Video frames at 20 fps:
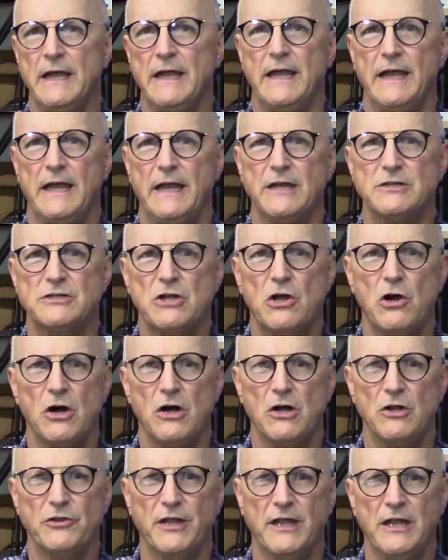It is
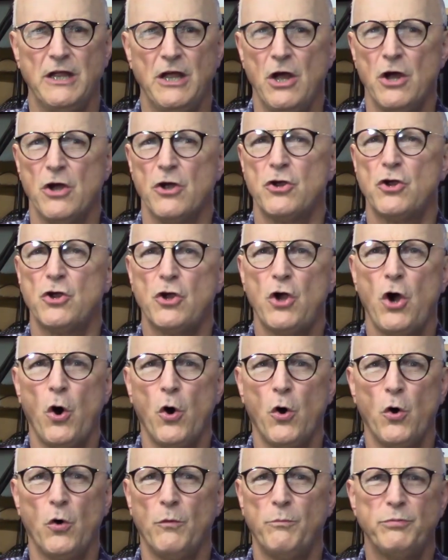called the
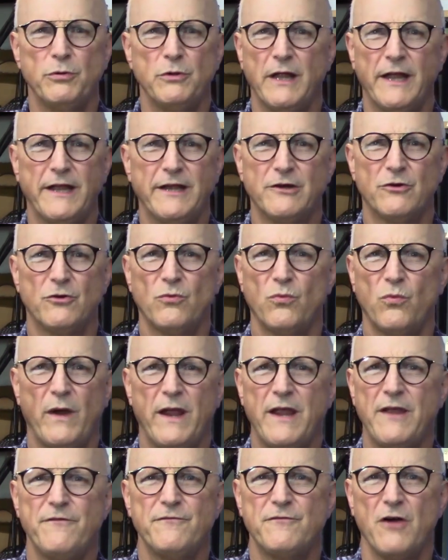Coplanar
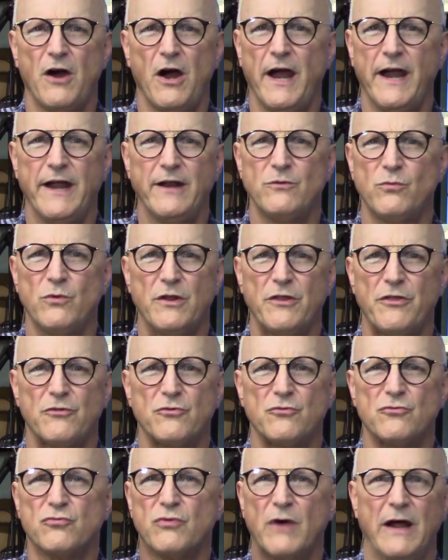Waveguide
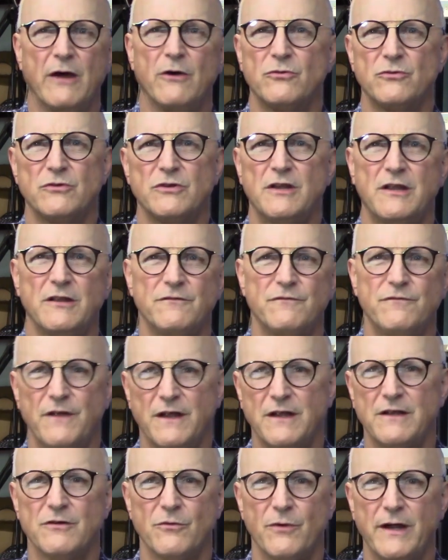with ground
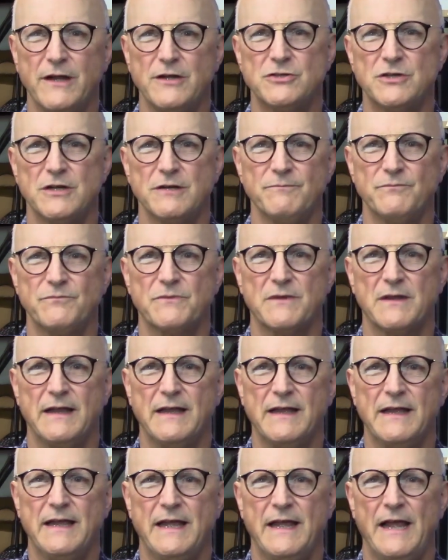configuration.
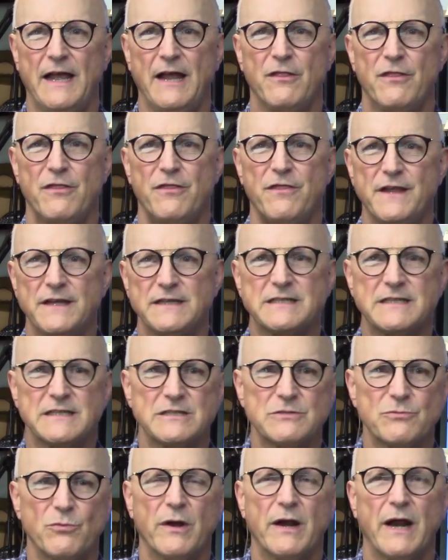And this
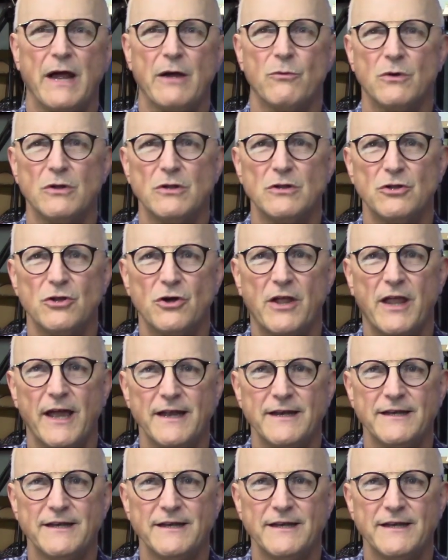is what I will look at